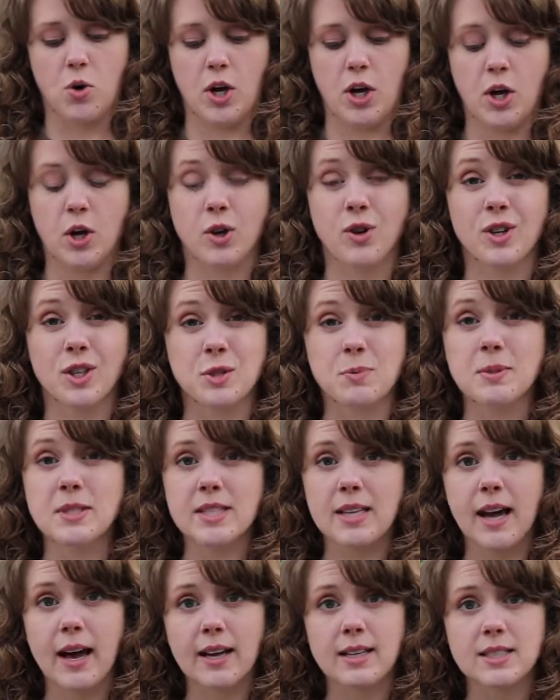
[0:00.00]
Christmas
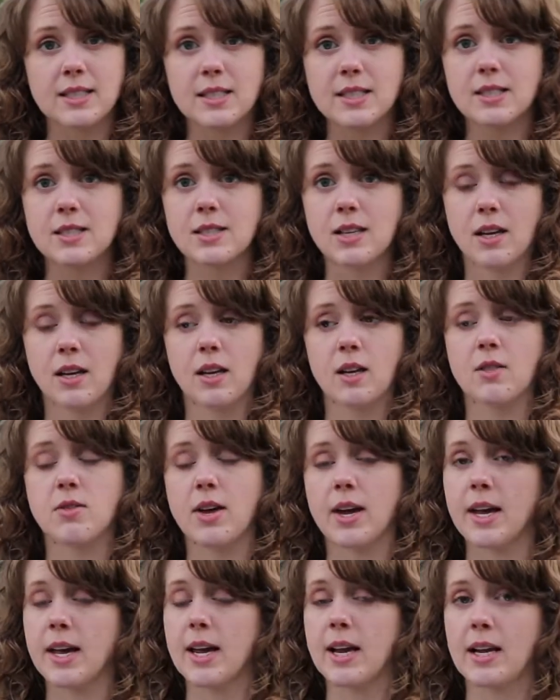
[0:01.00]
cactus,
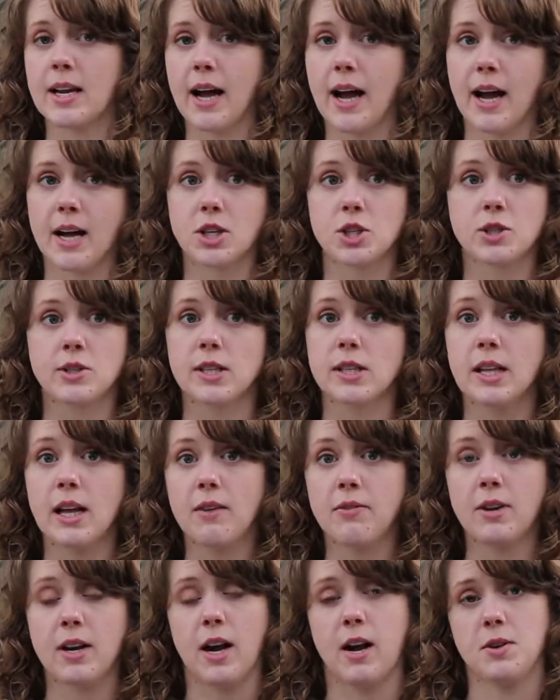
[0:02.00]
they actually love
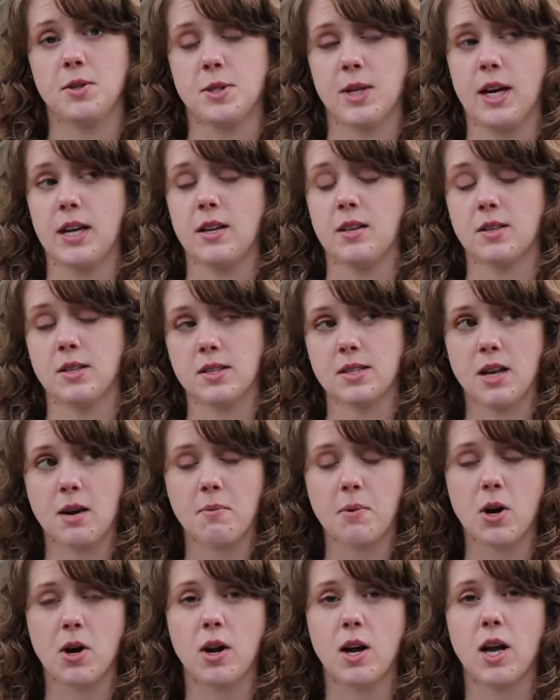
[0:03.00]
it outside in the
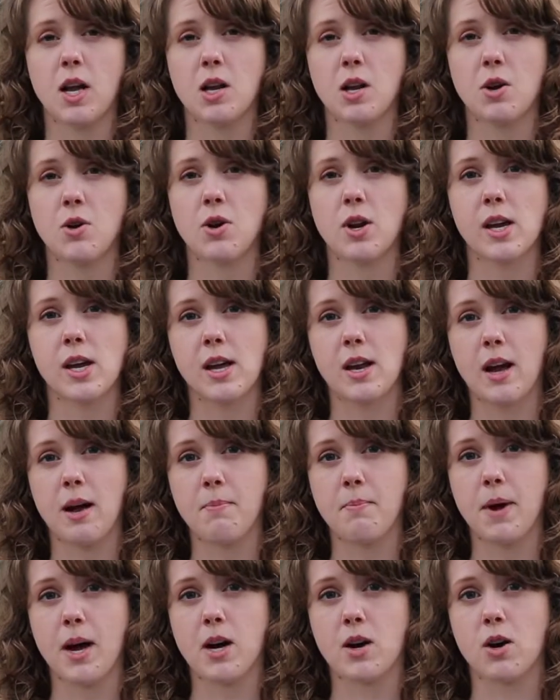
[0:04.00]
summer, and you'll get a
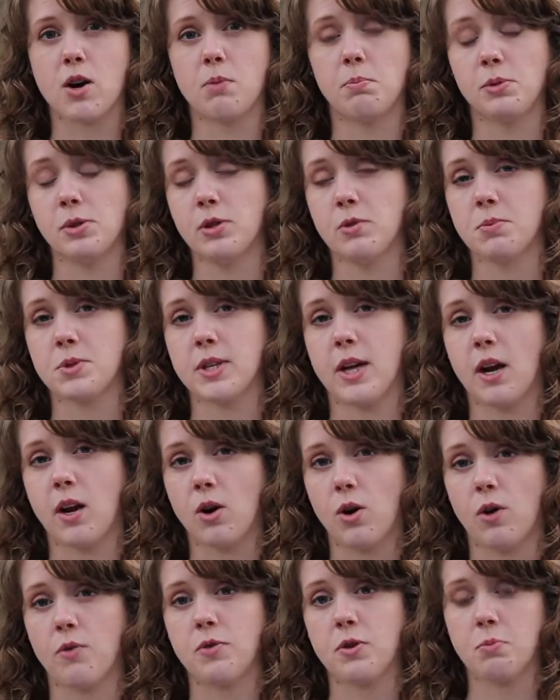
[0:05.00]
better bloom
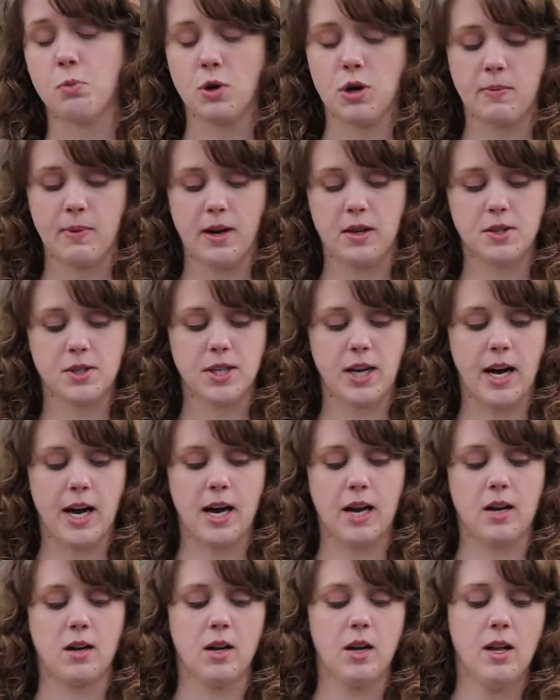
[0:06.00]
cycle if you put them
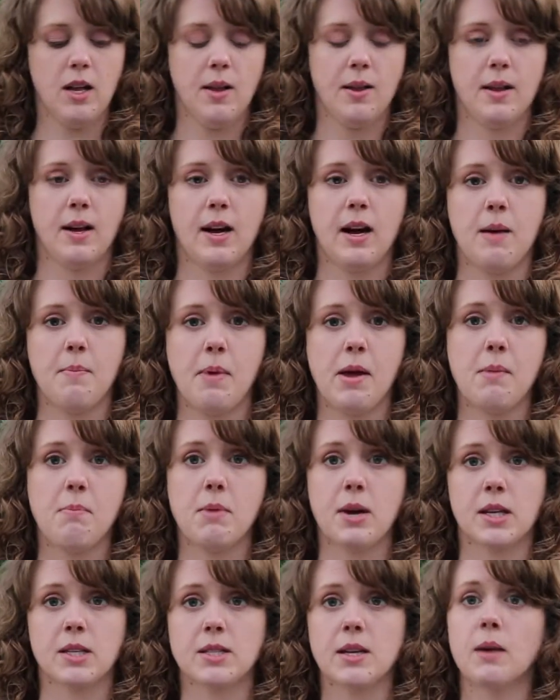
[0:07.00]
outside and
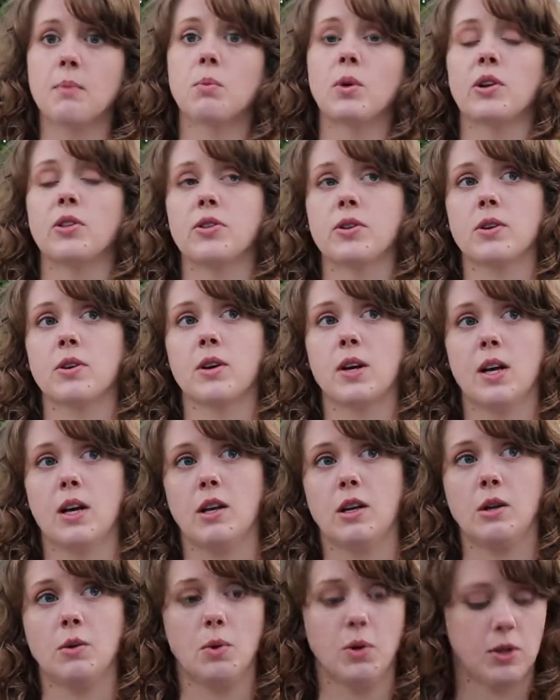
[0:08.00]
mix them with your
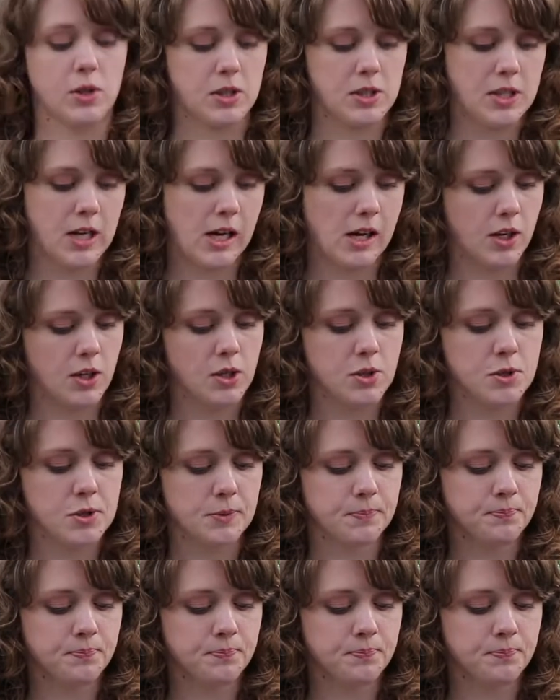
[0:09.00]
annual containers.